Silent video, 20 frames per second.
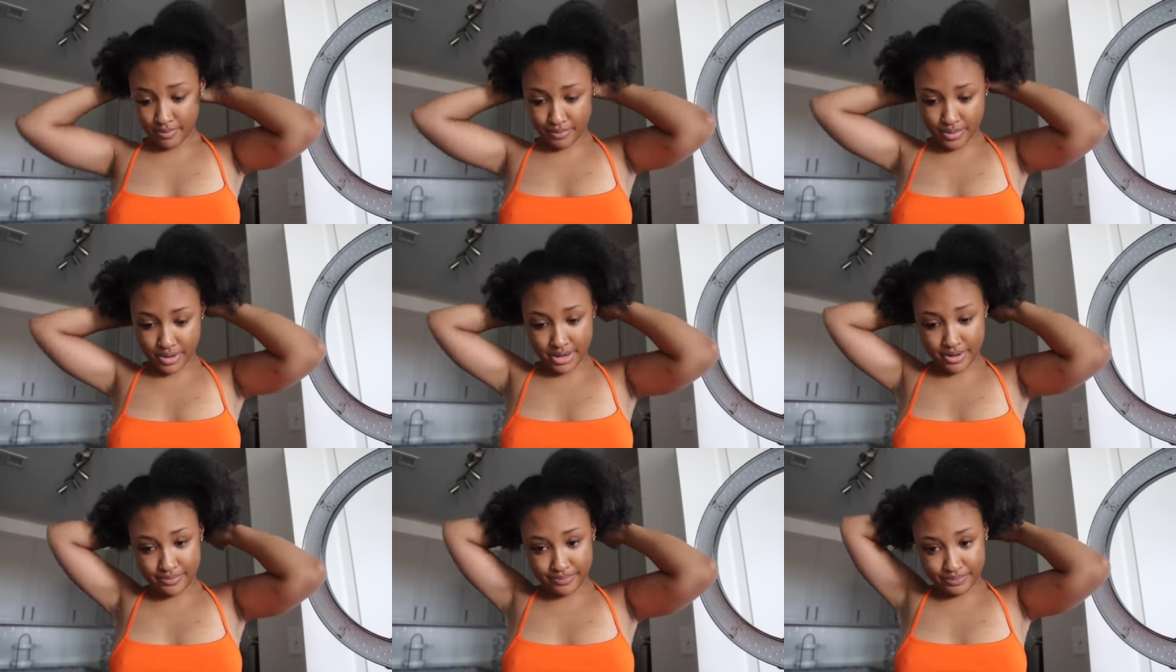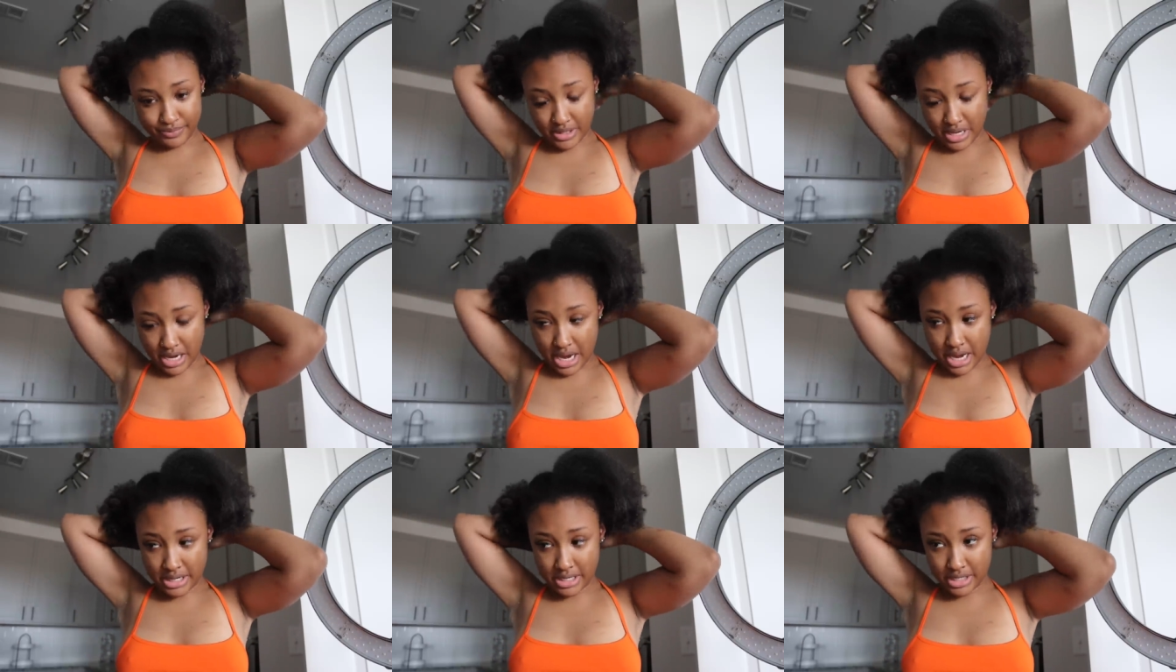But
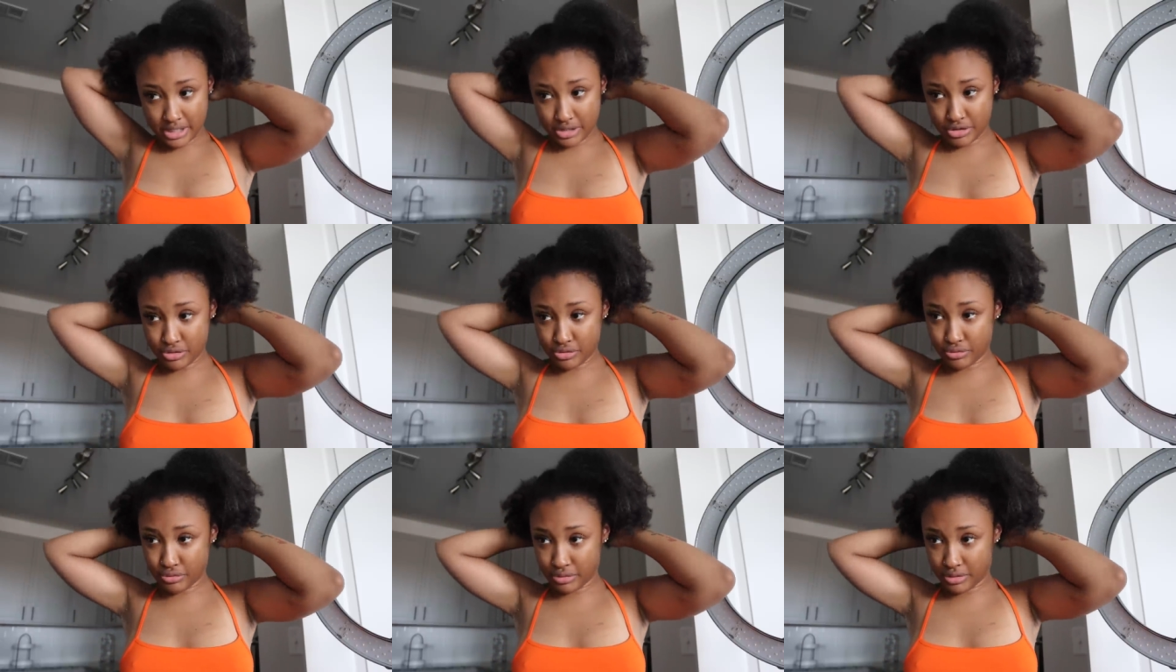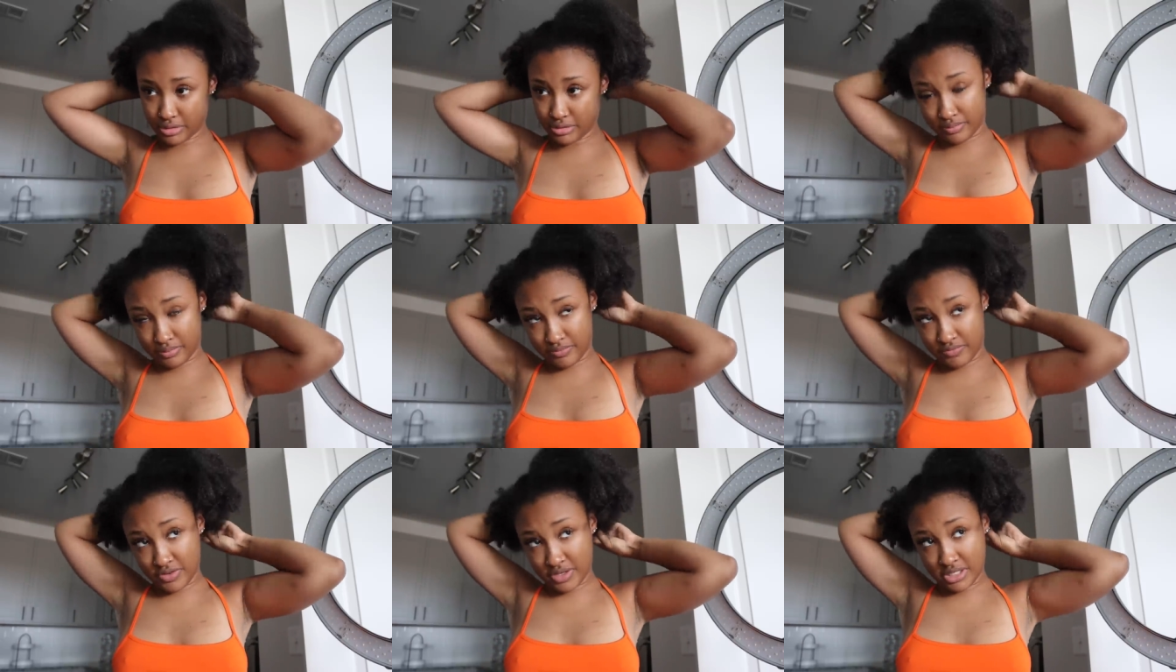I need to
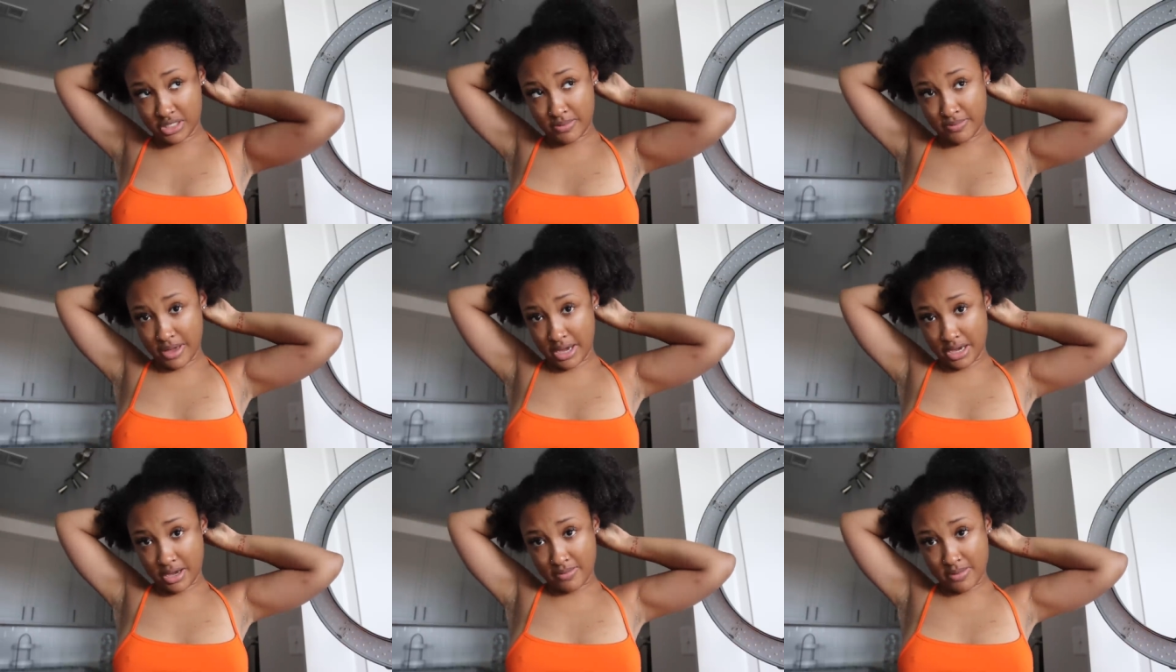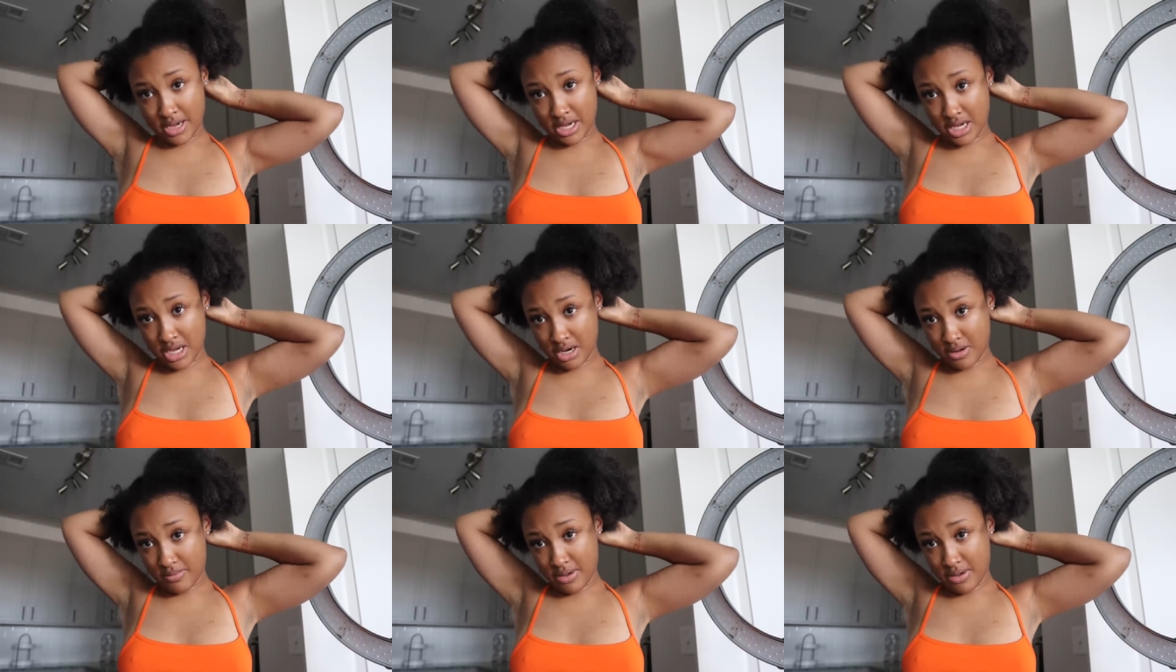fix the back of my hair.